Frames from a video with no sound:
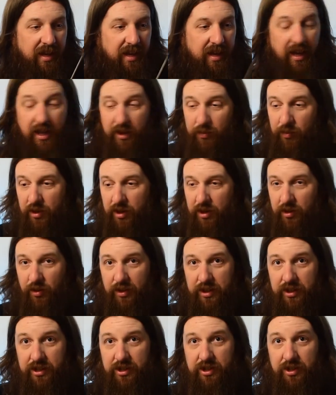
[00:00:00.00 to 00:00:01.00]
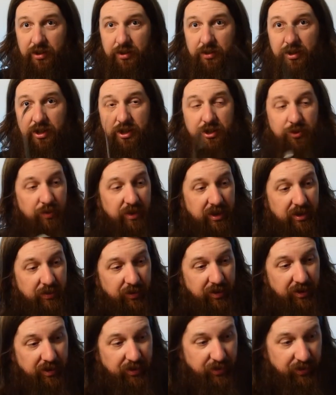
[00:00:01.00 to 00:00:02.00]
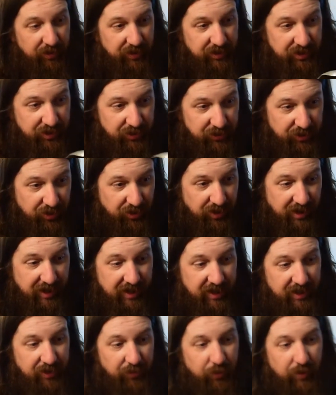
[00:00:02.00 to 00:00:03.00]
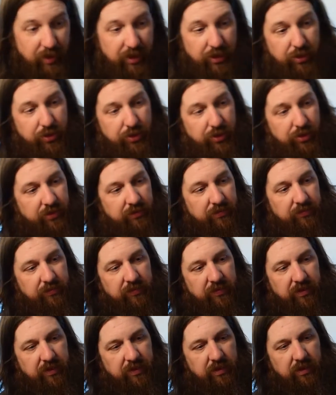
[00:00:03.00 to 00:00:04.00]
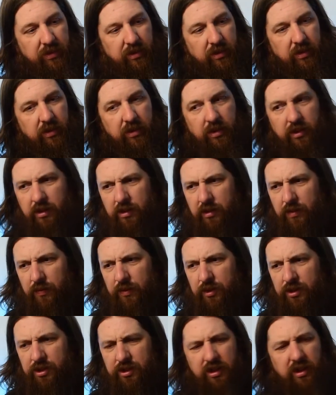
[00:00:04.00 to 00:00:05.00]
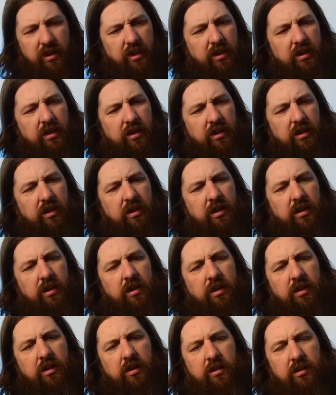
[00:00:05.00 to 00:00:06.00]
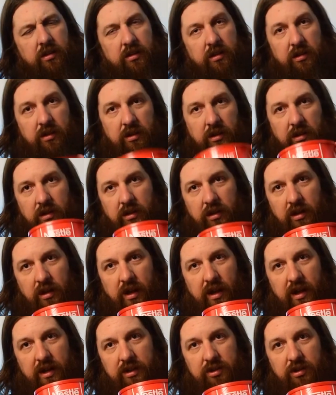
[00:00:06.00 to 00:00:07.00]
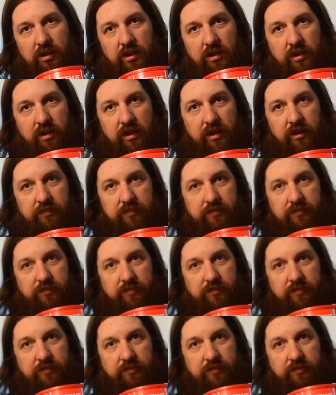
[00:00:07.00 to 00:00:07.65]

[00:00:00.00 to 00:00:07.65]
And this week we are going to try it with, the first thing, hot chocolate.